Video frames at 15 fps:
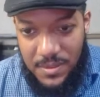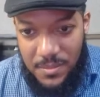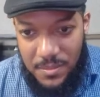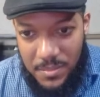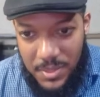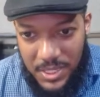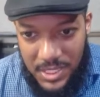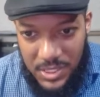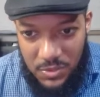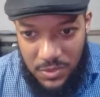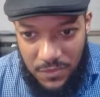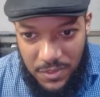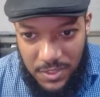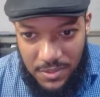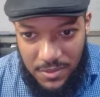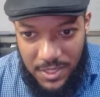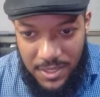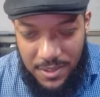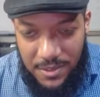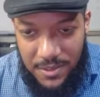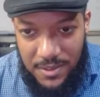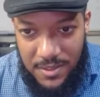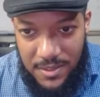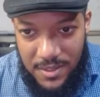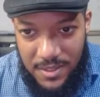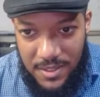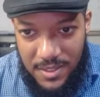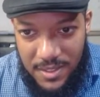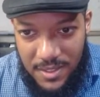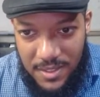put this refrigerator
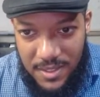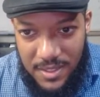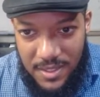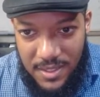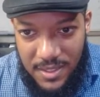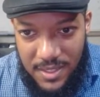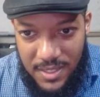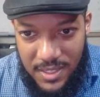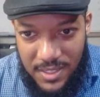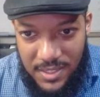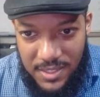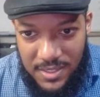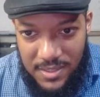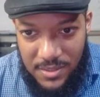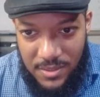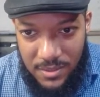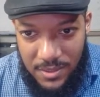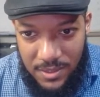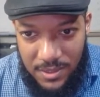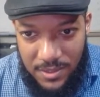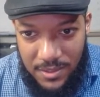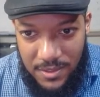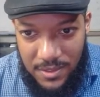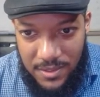in this corner.